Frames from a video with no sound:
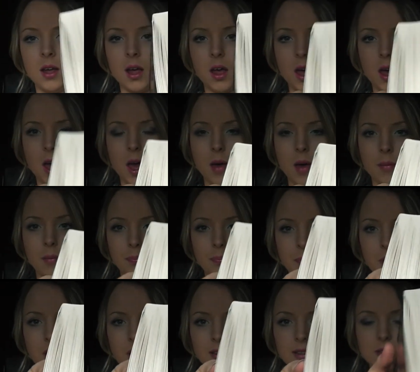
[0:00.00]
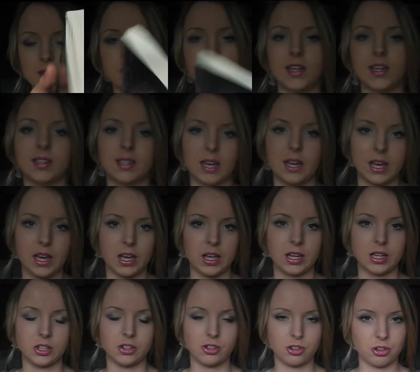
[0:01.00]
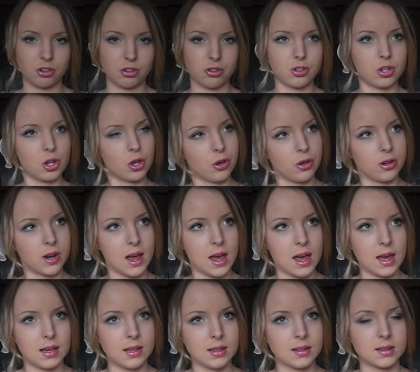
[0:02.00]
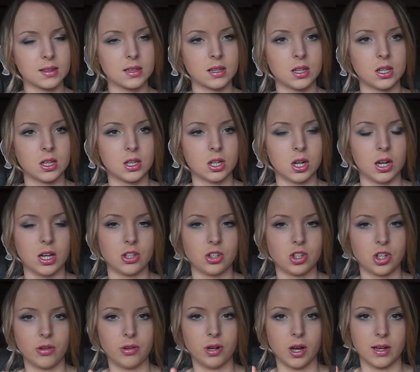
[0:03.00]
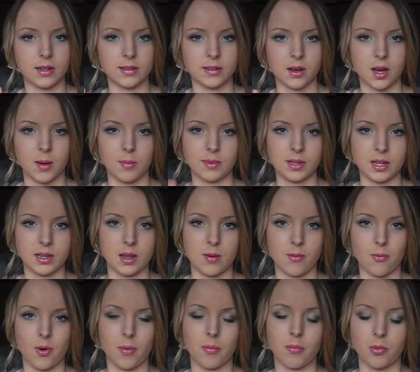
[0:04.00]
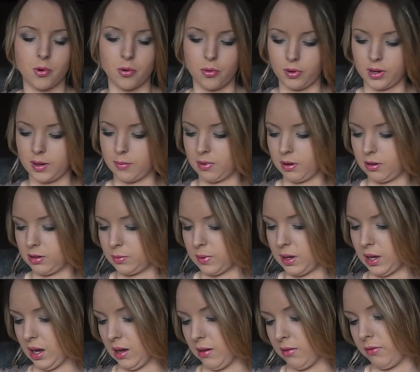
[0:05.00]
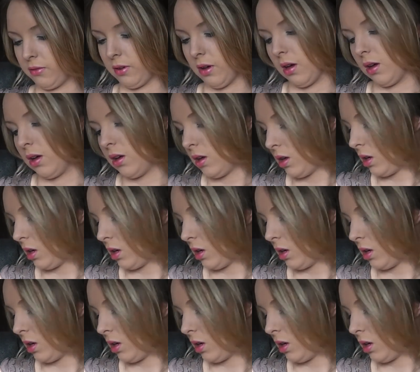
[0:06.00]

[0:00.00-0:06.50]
I did read it in 2 days, like 2 night times, and then 1 morning when I was waiting for